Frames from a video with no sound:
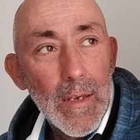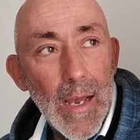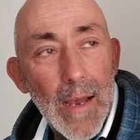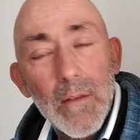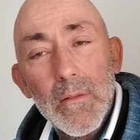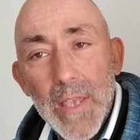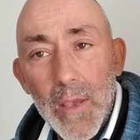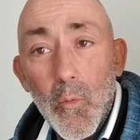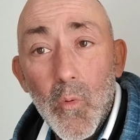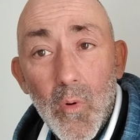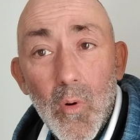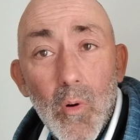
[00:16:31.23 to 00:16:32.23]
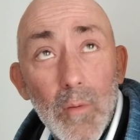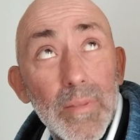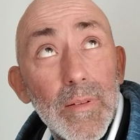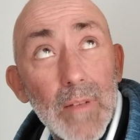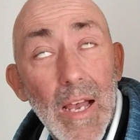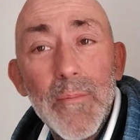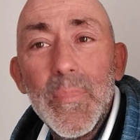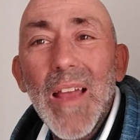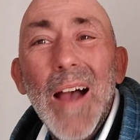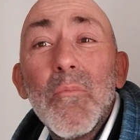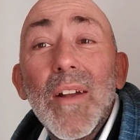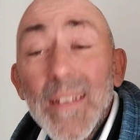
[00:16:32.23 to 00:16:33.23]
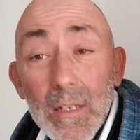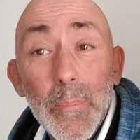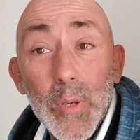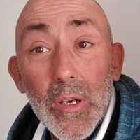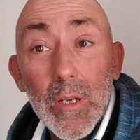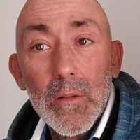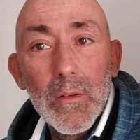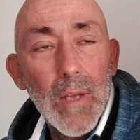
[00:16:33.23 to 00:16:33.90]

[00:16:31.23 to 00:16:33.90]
I'm writing a book,